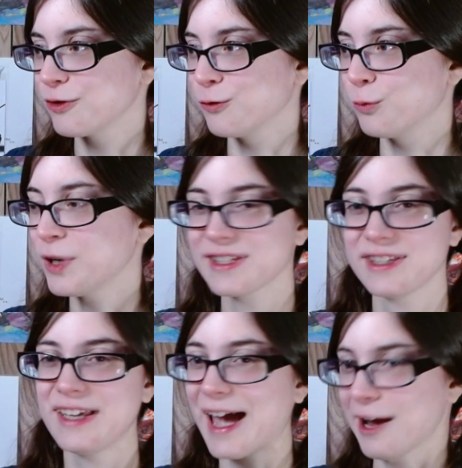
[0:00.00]
What is
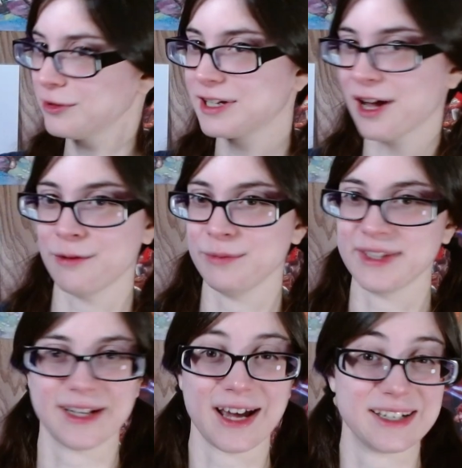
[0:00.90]
the outcome
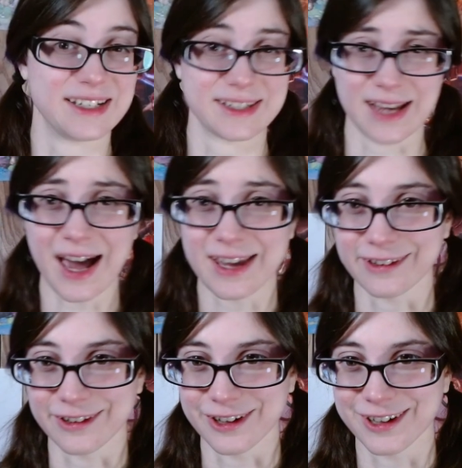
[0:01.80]
that I
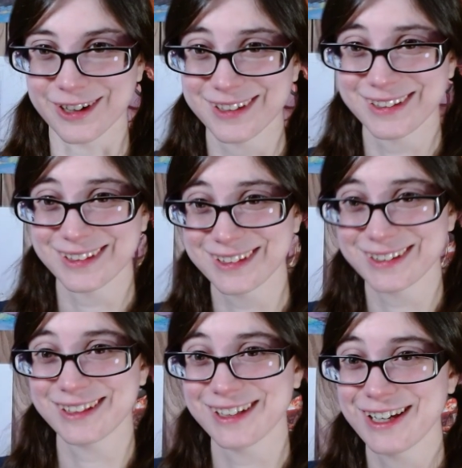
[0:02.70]
desire
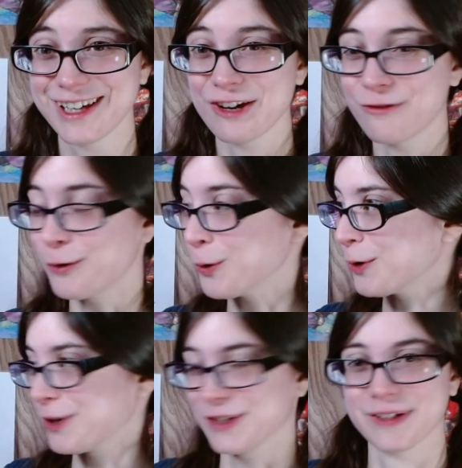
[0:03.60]

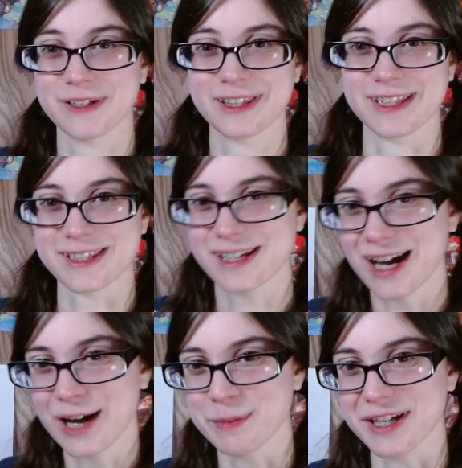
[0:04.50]
for this
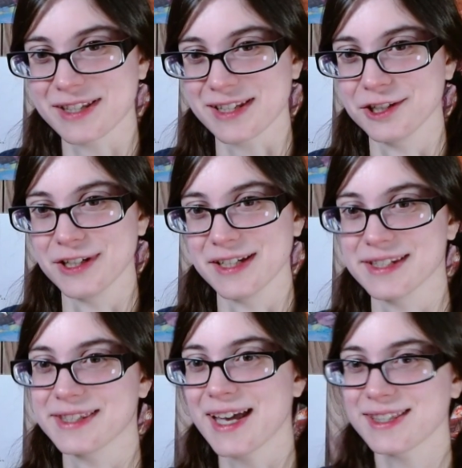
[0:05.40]
comic
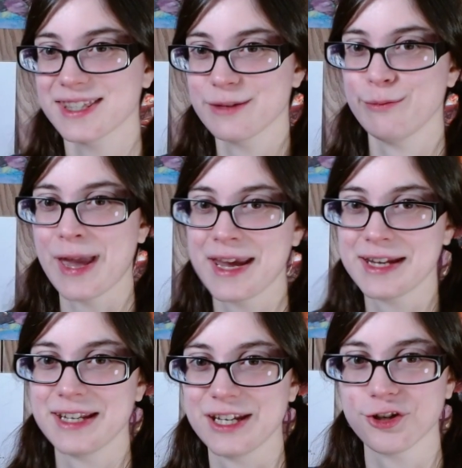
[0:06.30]
series? That's the
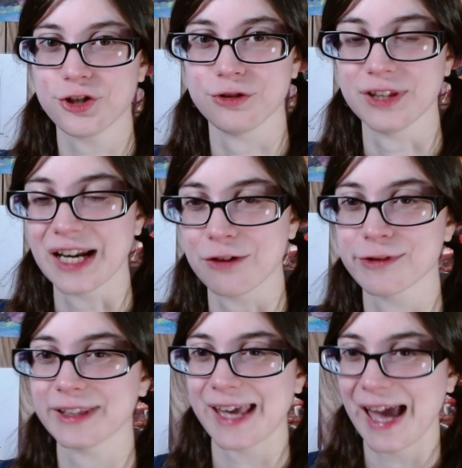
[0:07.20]
main issue that I
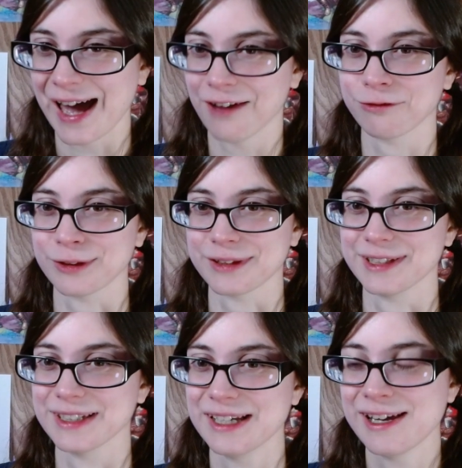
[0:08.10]
really have with it.